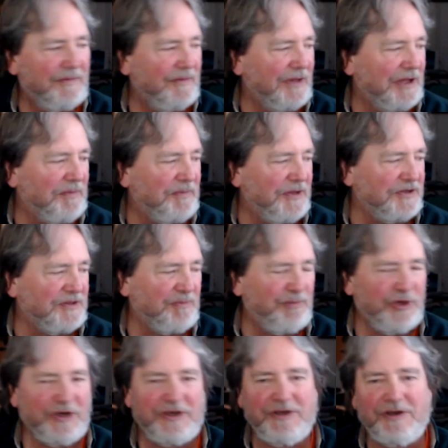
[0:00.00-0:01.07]
There's a
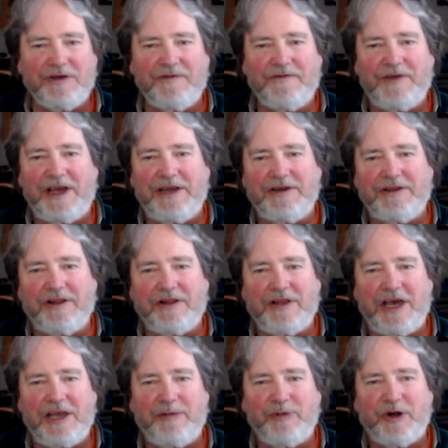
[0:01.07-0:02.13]
book you can find in the
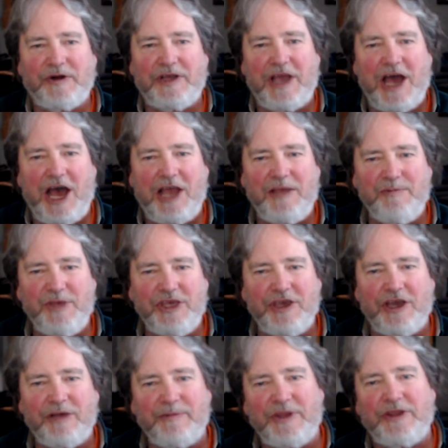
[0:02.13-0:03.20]
library,
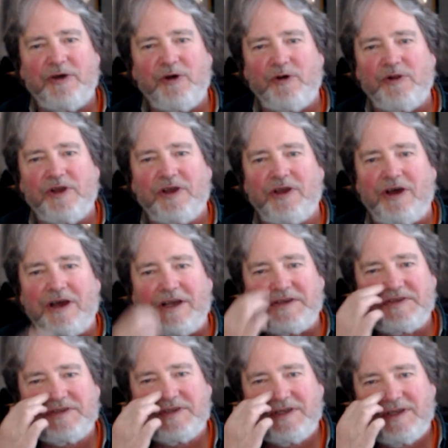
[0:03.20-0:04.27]
IBM and the
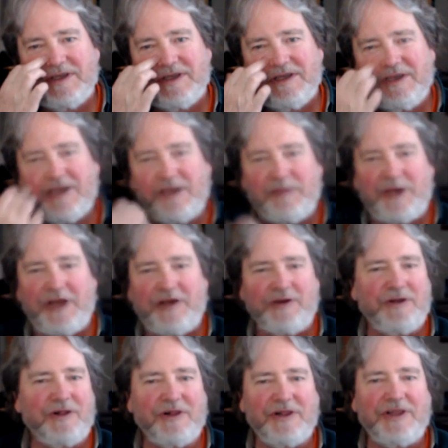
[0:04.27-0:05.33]
Holocaust. And my
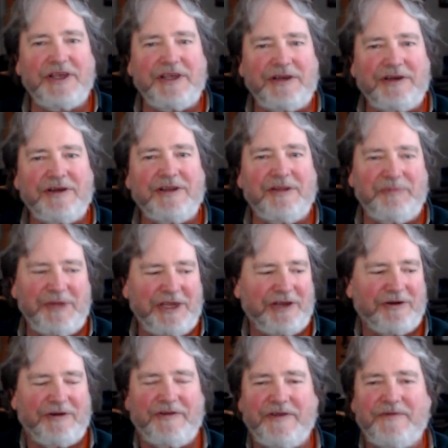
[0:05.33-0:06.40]
uncle Clayton, the
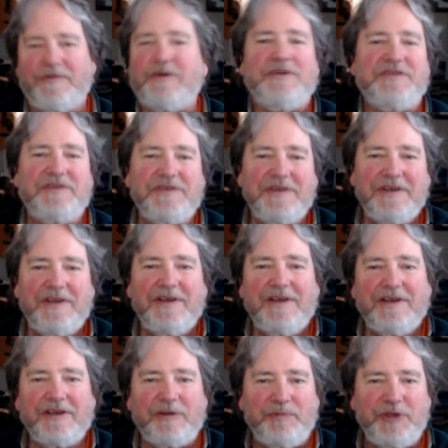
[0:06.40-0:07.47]
maker of the first
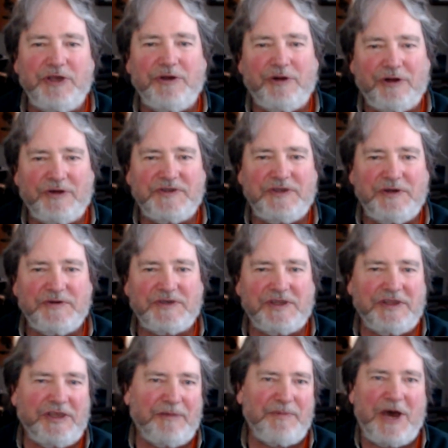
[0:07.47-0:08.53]
computers used
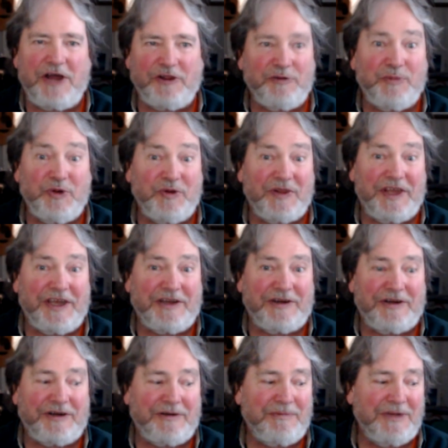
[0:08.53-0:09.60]
in the Apollo moon
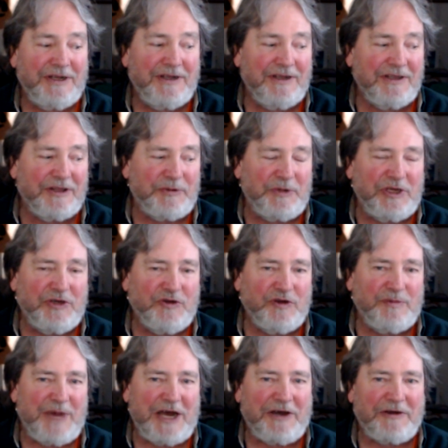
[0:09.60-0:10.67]
lander that we knew
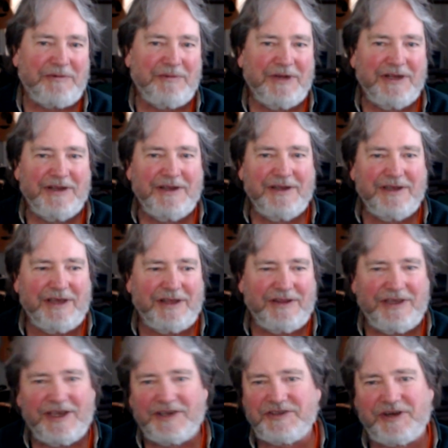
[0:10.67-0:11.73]
about, and
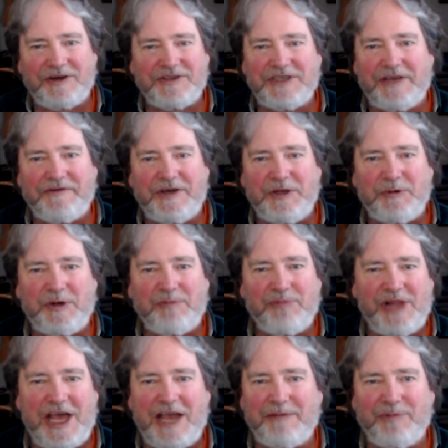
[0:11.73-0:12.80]
the SR-71
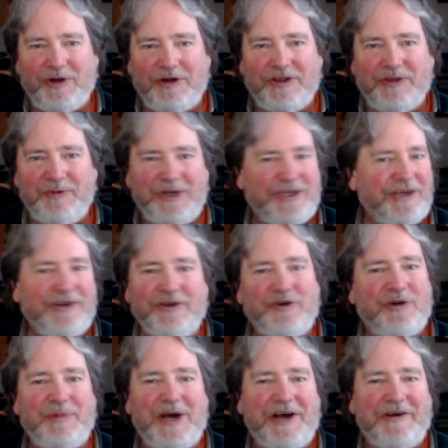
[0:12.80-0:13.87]
Blackbird that we didn't
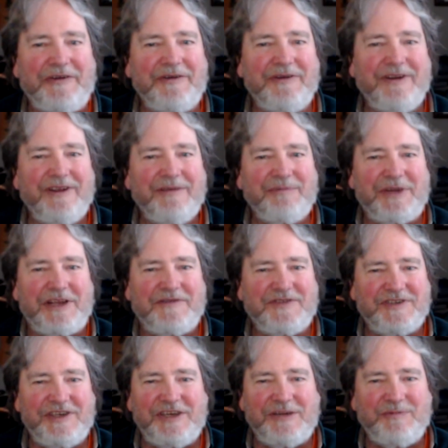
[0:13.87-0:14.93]
know about, but I've
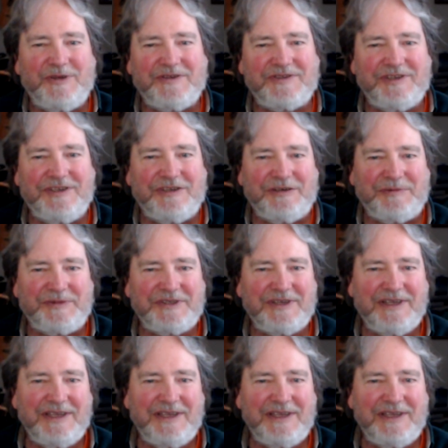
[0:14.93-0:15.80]
seen in museums,